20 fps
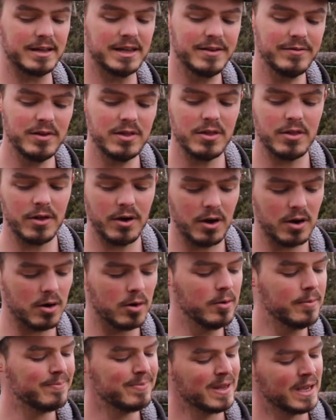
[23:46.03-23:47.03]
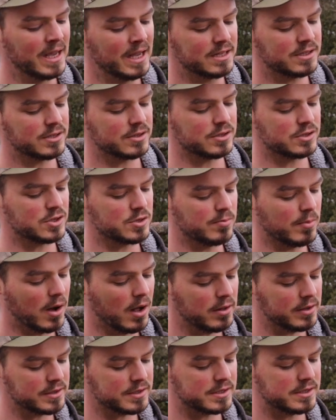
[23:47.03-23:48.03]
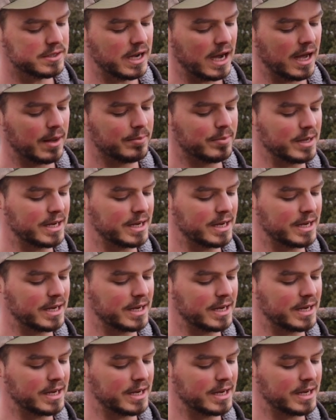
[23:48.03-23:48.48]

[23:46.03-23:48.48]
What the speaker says: even though it's the smallest dot,